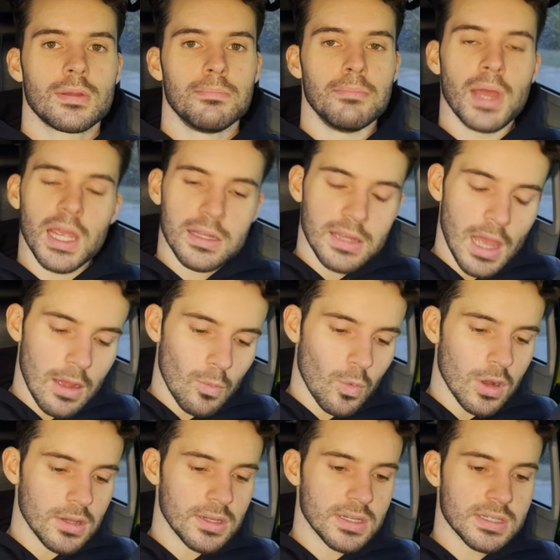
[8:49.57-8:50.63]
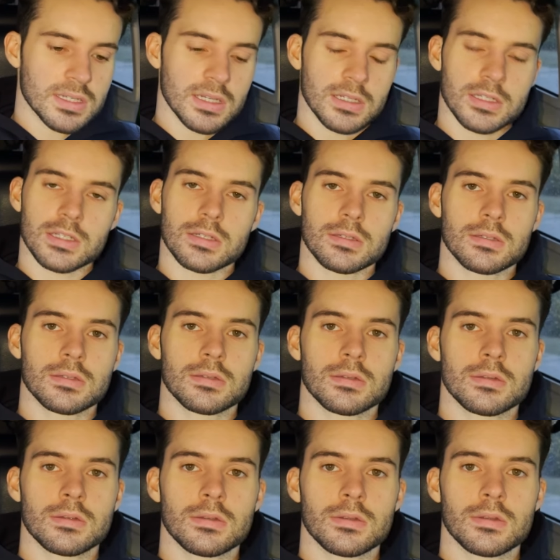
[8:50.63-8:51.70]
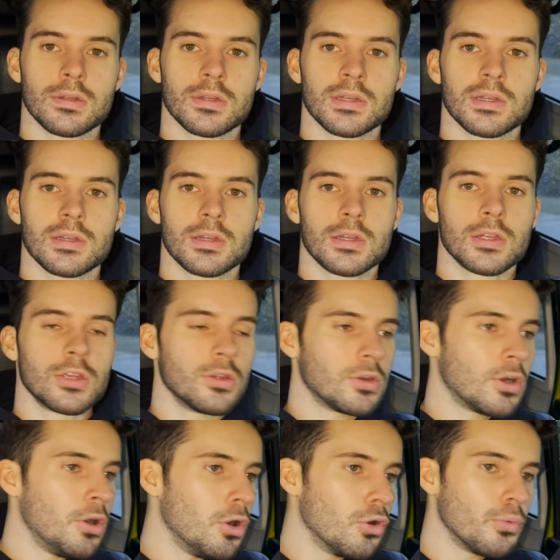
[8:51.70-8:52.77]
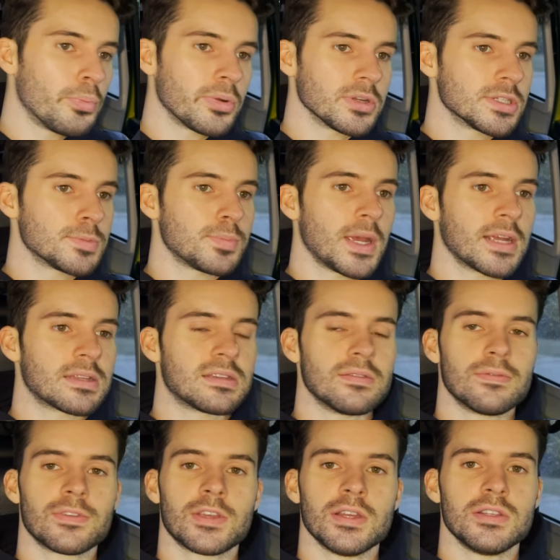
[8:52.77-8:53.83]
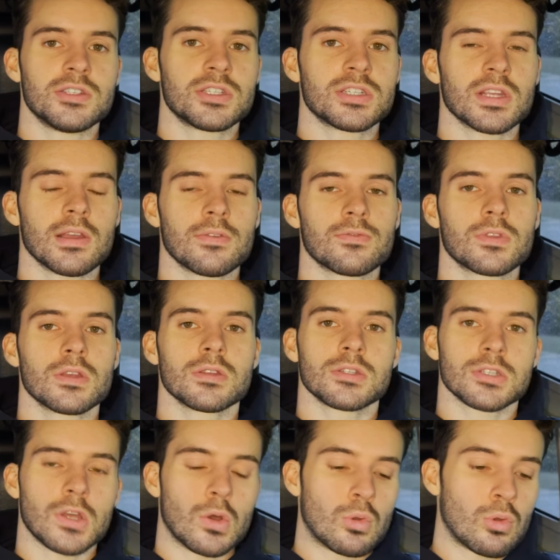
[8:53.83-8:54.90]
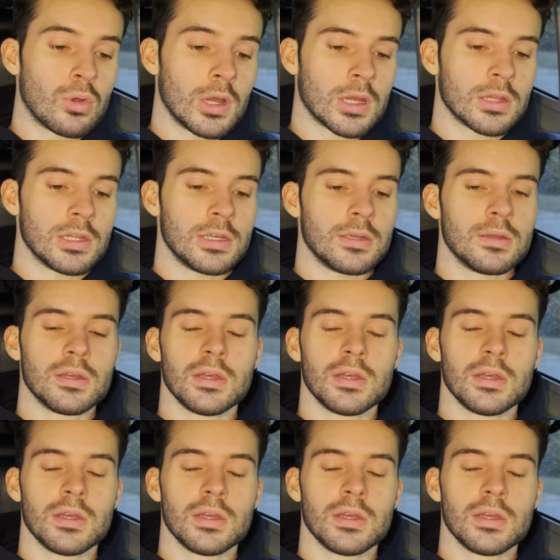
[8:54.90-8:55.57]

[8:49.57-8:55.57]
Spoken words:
Make that one decision. Your whole perspective could shift so quickly.